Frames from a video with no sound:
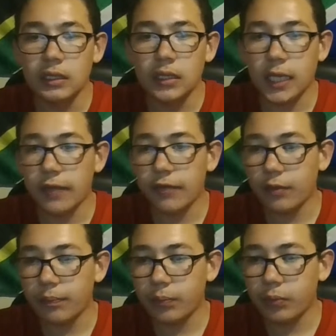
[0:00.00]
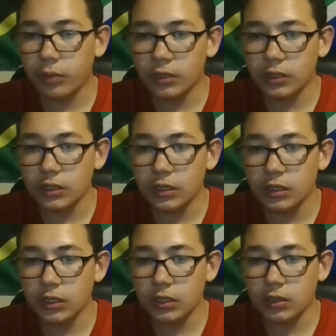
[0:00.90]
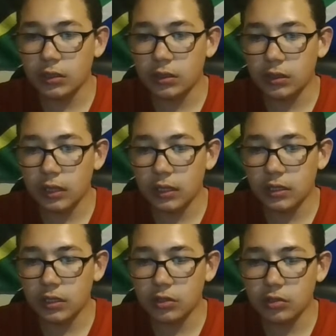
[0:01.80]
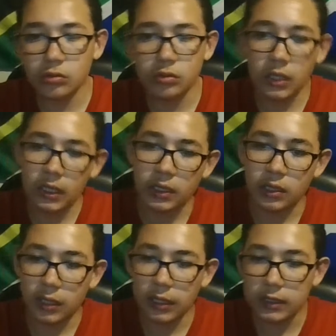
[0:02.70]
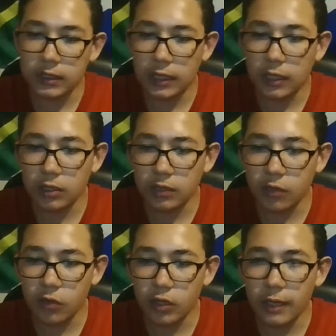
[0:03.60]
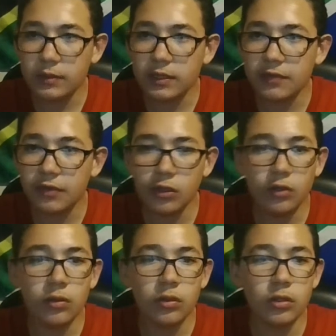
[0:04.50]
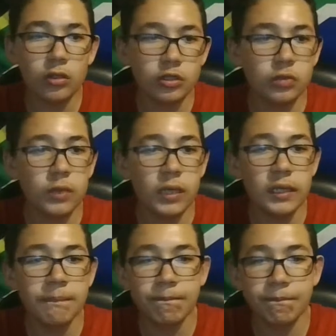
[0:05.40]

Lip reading: they have a pretty decent. Yeah, like I say, last four games they've only lost one.